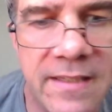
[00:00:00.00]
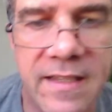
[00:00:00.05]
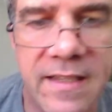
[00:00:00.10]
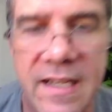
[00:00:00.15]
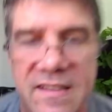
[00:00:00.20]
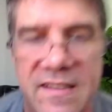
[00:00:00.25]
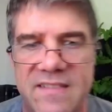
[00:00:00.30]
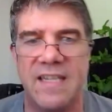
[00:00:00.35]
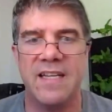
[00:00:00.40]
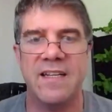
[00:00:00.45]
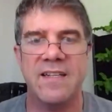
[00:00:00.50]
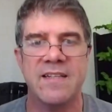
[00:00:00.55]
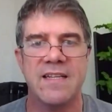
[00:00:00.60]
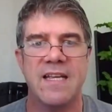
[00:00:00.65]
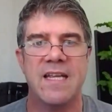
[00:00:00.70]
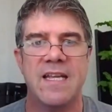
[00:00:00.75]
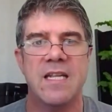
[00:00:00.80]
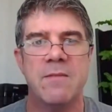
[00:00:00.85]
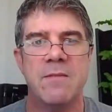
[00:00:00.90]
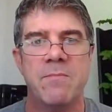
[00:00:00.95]
that's it. In,
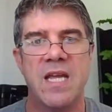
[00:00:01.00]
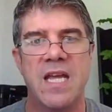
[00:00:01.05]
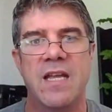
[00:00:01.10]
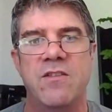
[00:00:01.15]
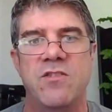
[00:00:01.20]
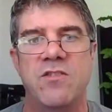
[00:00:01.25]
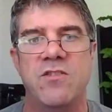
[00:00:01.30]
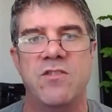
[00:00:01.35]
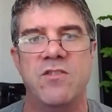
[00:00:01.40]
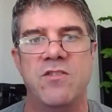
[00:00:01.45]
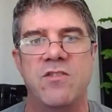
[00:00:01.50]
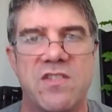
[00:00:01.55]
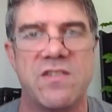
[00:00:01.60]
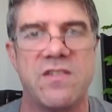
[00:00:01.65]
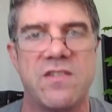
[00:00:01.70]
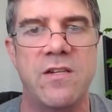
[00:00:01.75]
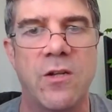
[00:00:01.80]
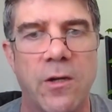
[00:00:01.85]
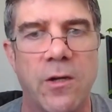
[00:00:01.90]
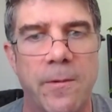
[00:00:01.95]
in a man, just,
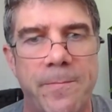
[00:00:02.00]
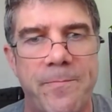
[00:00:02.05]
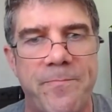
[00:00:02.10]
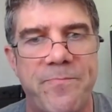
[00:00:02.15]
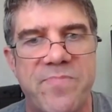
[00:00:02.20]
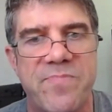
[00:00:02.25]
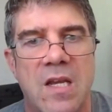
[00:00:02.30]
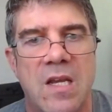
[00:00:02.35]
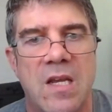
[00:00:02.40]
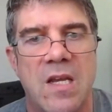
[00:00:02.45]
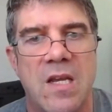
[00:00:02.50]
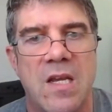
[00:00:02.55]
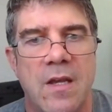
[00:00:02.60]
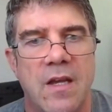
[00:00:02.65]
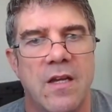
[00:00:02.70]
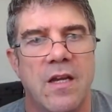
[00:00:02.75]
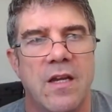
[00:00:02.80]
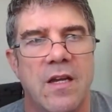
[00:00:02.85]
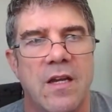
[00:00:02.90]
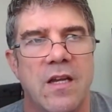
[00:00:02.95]
you know,
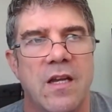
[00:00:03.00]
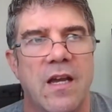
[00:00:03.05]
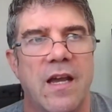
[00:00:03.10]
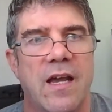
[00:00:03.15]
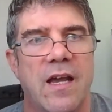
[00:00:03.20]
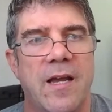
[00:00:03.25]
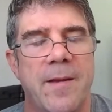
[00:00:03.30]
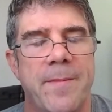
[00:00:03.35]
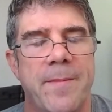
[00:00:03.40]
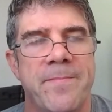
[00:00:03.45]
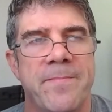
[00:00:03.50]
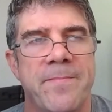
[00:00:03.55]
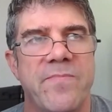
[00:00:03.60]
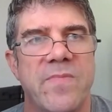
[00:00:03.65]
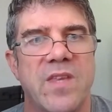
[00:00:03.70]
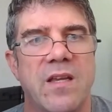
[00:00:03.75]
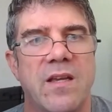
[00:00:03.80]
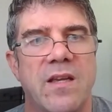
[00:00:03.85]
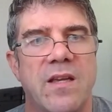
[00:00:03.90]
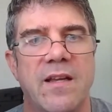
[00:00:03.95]

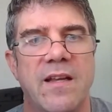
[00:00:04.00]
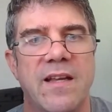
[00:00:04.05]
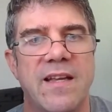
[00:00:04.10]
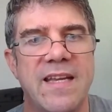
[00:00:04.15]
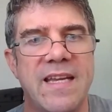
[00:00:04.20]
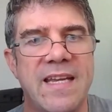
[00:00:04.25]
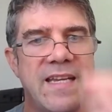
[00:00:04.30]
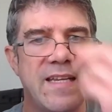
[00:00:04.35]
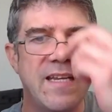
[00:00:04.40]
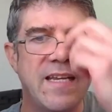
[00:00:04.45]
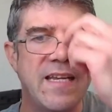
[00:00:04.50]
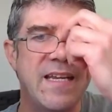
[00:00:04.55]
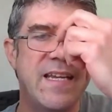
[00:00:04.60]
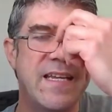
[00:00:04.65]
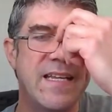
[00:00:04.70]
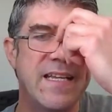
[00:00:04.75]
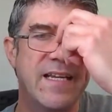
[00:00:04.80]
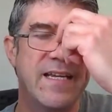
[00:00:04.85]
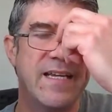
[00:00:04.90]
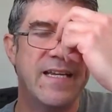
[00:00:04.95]
um, it,
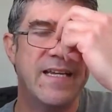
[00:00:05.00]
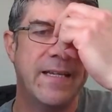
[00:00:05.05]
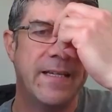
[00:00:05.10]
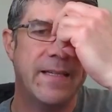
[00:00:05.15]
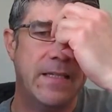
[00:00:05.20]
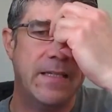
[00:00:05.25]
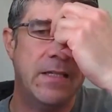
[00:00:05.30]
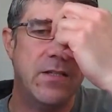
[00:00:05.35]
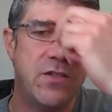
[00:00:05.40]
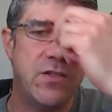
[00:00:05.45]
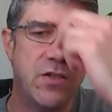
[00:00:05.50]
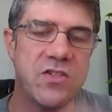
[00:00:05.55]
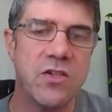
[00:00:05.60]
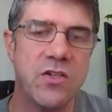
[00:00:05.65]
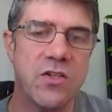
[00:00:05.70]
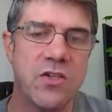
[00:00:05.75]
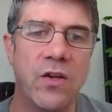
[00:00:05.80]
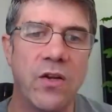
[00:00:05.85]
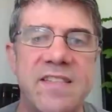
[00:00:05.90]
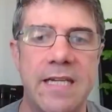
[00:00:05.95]
it, just
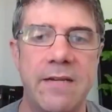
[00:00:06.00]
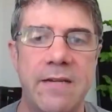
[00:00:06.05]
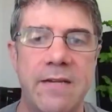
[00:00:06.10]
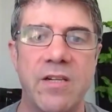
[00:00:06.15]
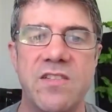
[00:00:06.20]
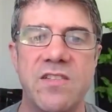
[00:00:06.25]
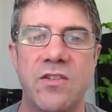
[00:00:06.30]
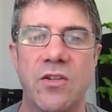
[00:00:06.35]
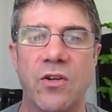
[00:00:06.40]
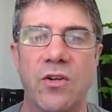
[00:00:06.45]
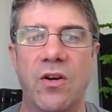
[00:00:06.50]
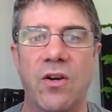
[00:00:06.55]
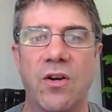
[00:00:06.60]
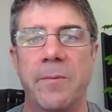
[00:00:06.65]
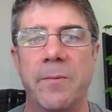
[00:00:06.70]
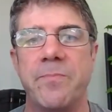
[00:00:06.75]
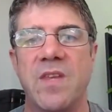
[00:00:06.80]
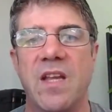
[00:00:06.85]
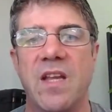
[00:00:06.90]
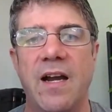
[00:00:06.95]
on a serious
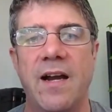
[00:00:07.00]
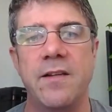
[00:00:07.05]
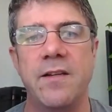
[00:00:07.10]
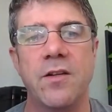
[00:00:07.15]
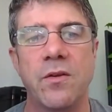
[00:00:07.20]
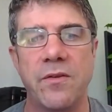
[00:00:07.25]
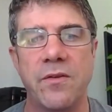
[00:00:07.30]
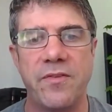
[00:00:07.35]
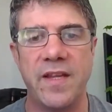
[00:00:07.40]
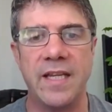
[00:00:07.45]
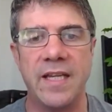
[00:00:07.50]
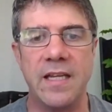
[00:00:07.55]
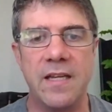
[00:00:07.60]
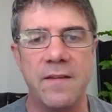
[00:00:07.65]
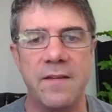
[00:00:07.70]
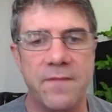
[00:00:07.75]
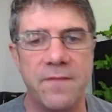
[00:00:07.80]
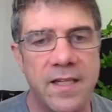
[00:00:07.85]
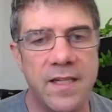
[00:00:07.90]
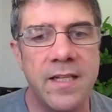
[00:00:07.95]
note, I don't think
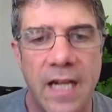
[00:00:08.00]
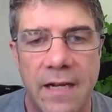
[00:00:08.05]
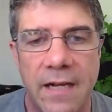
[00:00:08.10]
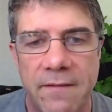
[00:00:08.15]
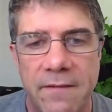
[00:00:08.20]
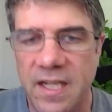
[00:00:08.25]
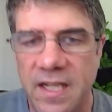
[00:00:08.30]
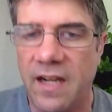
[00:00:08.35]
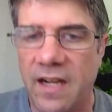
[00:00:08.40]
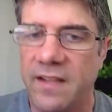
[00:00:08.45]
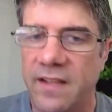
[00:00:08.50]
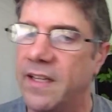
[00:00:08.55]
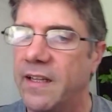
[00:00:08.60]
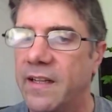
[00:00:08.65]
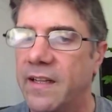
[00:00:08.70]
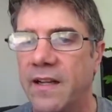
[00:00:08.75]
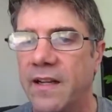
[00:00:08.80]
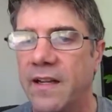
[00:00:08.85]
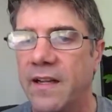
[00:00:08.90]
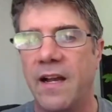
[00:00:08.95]
if I didn't have
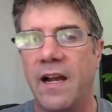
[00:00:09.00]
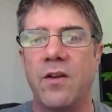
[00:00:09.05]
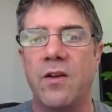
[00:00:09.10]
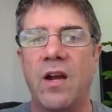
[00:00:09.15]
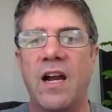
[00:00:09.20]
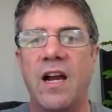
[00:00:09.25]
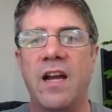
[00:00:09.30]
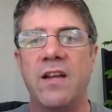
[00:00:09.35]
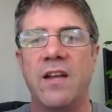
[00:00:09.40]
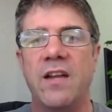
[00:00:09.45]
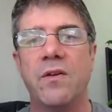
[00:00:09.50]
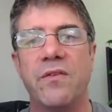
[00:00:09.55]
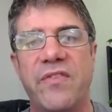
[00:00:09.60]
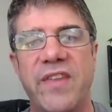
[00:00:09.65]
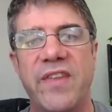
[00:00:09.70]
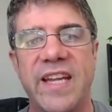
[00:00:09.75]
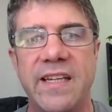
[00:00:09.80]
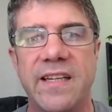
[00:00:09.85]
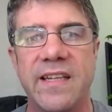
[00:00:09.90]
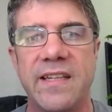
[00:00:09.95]
gardening, I don't. I don't
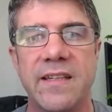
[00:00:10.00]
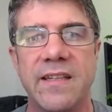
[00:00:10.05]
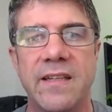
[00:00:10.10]
think